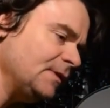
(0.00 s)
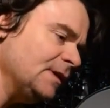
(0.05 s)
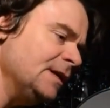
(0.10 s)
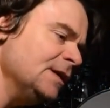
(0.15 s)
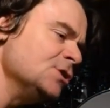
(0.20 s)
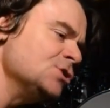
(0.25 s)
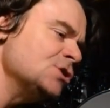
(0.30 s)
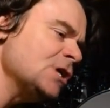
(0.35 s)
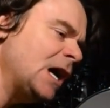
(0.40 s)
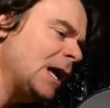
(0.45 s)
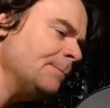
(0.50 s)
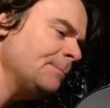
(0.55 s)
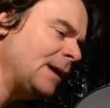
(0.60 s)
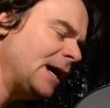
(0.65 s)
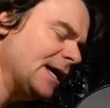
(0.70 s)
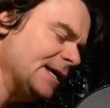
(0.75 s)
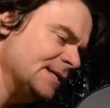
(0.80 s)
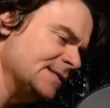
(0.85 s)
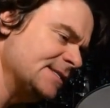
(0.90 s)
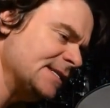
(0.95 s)
in
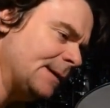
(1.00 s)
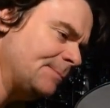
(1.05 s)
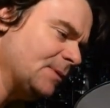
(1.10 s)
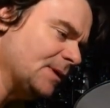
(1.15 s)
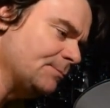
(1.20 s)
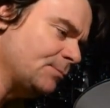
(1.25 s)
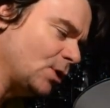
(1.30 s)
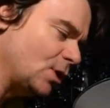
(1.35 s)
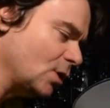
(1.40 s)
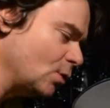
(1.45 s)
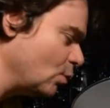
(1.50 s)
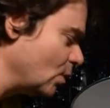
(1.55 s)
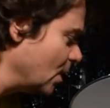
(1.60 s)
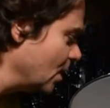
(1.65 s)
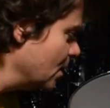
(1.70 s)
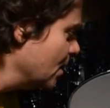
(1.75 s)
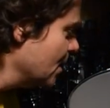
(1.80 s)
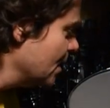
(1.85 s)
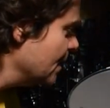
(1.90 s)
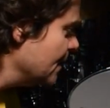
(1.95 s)
Zeppelinburg,
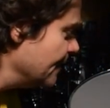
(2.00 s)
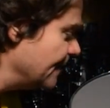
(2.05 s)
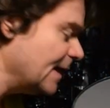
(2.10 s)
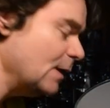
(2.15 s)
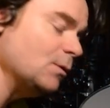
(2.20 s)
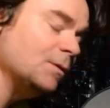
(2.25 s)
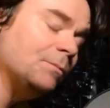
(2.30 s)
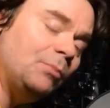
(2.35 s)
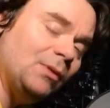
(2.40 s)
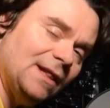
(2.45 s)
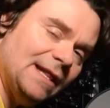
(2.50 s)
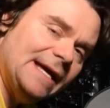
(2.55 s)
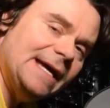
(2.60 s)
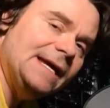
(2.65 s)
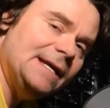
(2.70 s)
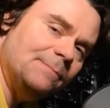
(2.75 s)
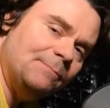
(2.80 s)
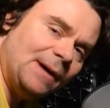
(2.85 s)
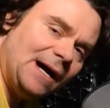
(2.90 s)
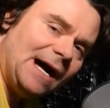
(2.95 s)
where they would play
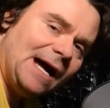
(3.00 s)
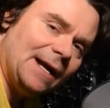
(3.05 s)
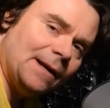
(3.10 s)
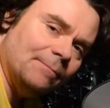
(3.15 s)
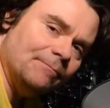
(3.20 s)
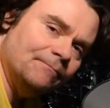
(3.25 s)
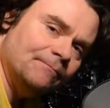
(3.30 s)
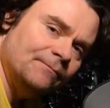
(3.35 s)
to Bonham.